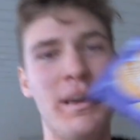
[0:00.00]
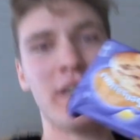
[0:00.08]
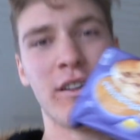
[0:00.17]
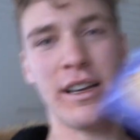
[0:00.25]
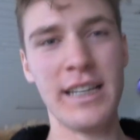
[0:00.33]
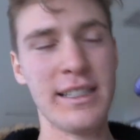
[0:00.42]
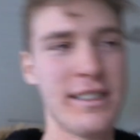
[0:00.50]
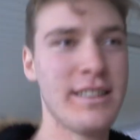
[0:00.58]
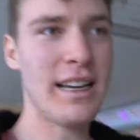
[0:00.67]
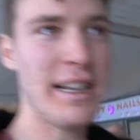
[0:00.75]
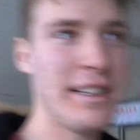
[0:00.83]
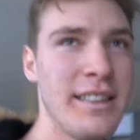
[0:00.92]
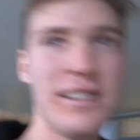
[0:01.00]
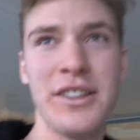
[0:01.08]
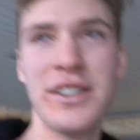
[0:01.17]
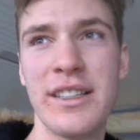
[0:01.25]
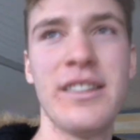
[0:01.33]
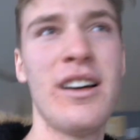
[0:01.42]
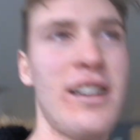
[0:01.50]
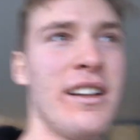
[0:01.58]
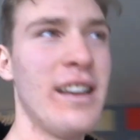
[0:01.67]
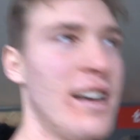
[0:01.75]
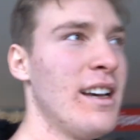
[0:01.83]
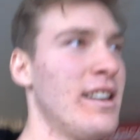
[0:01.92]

my cookies, and you just saw it.